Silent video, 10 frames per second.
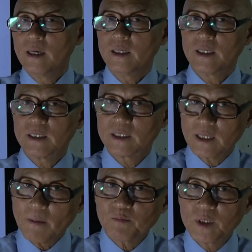
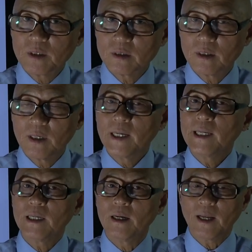except
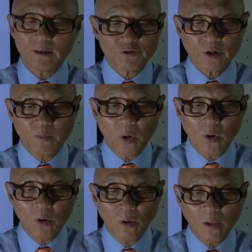electric
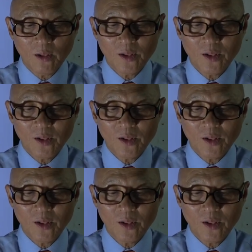pole